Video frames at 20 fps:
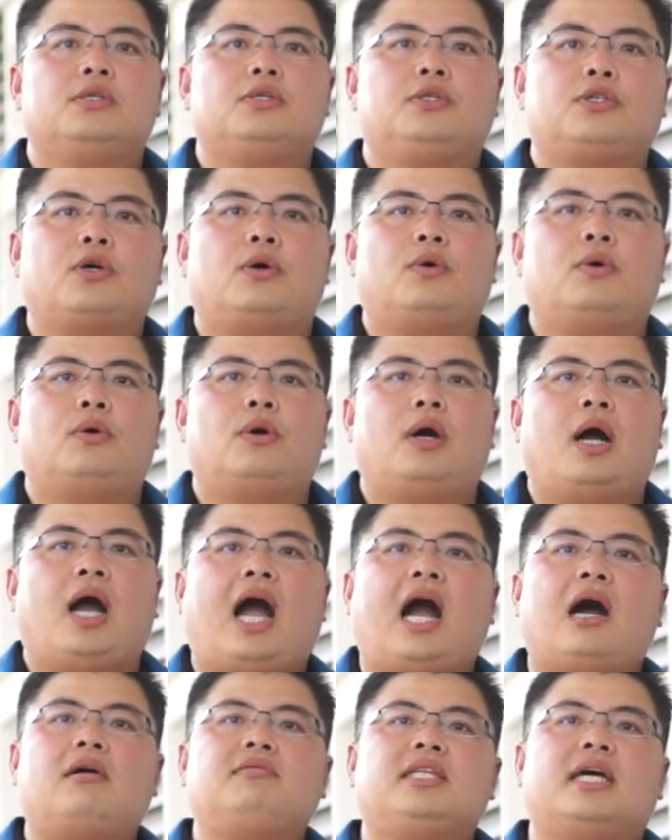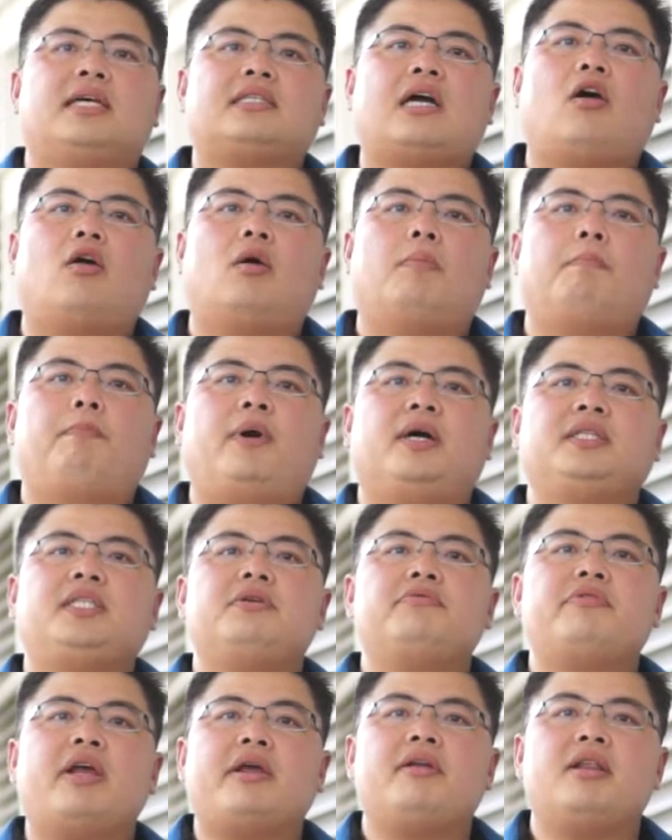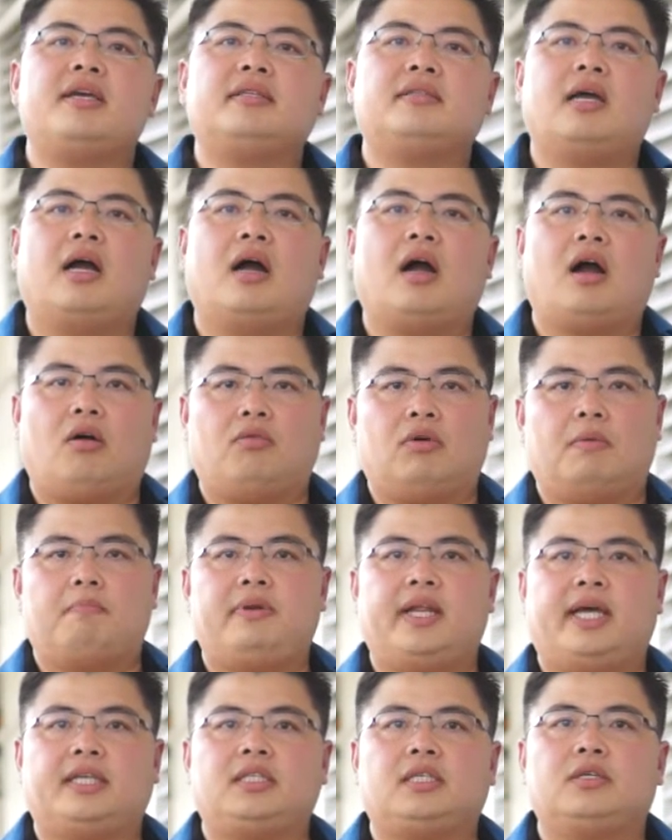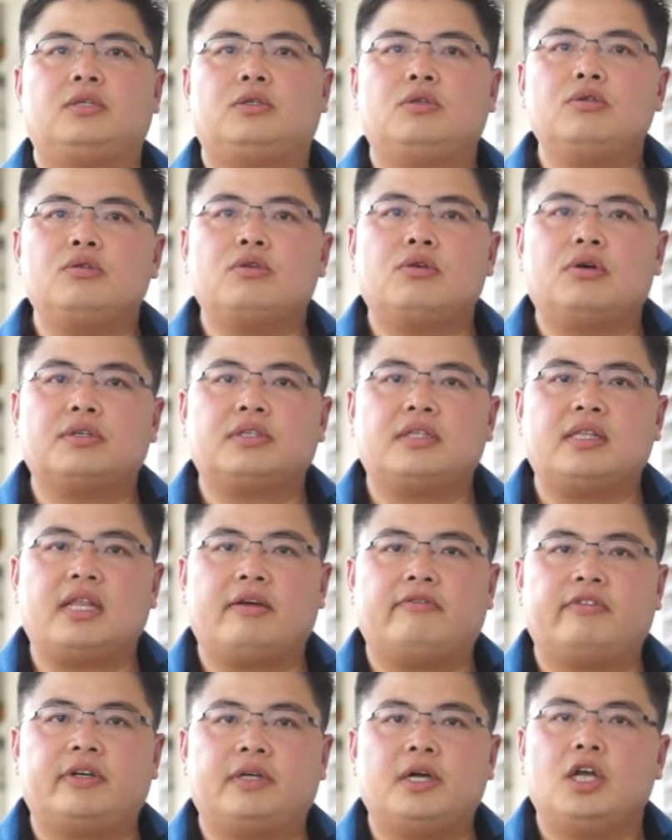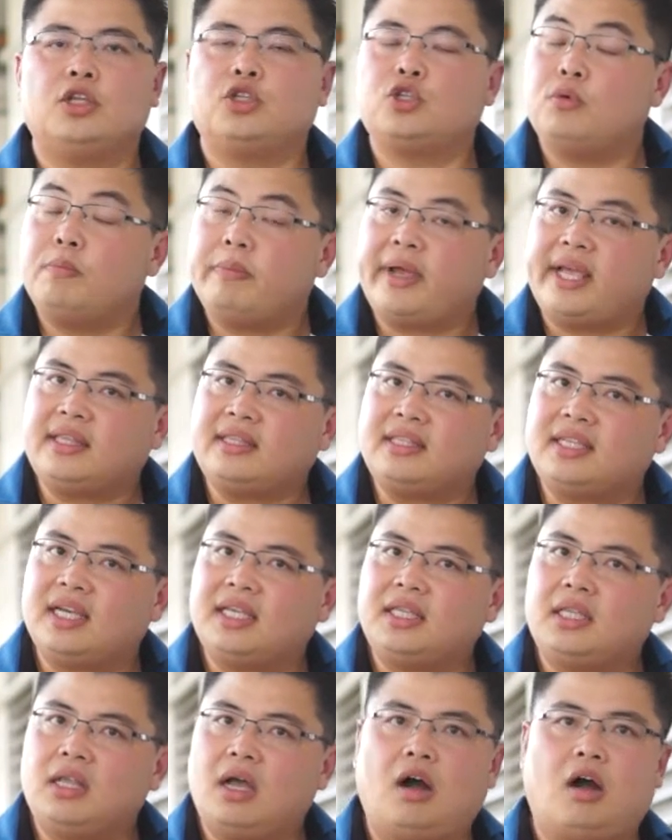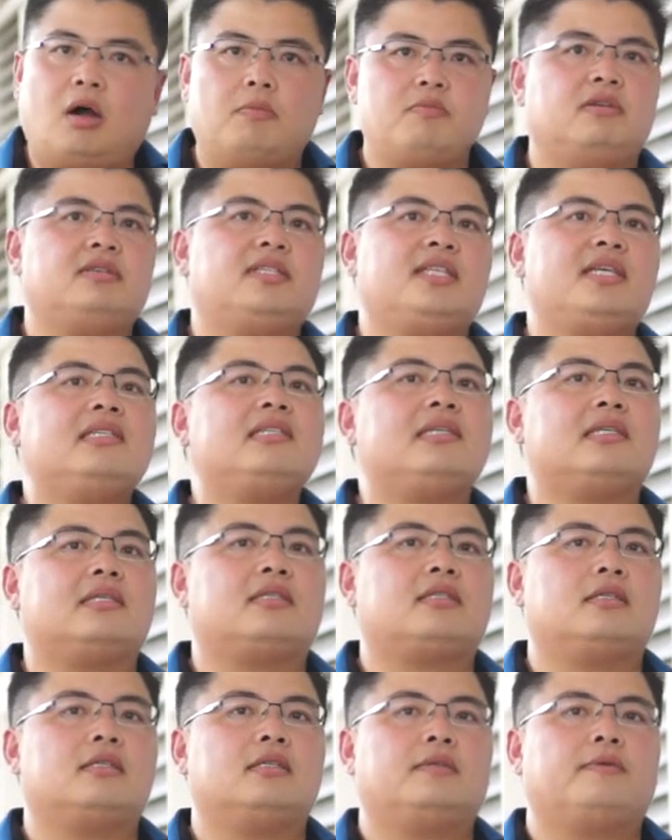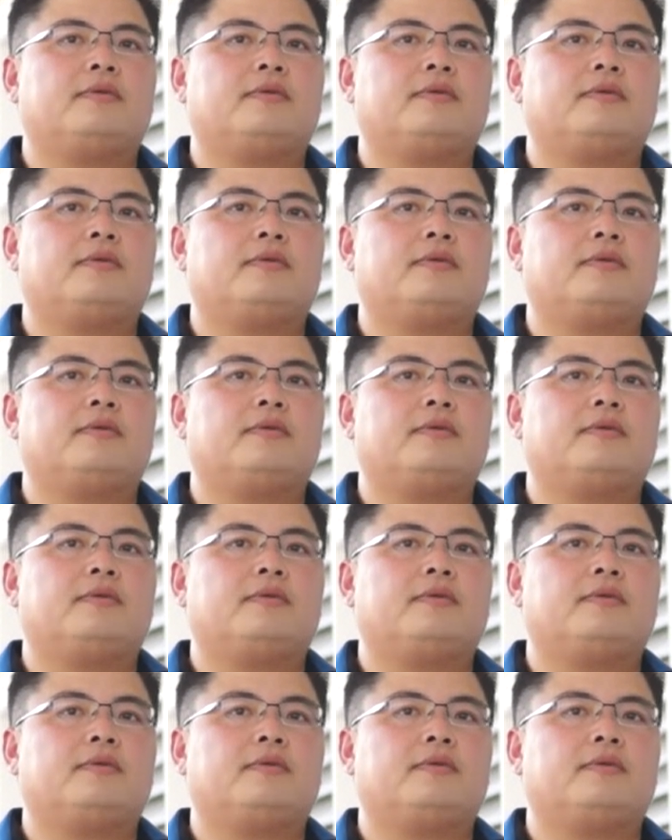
So how does our body regulate our blood glucose level to maintain homeostasis?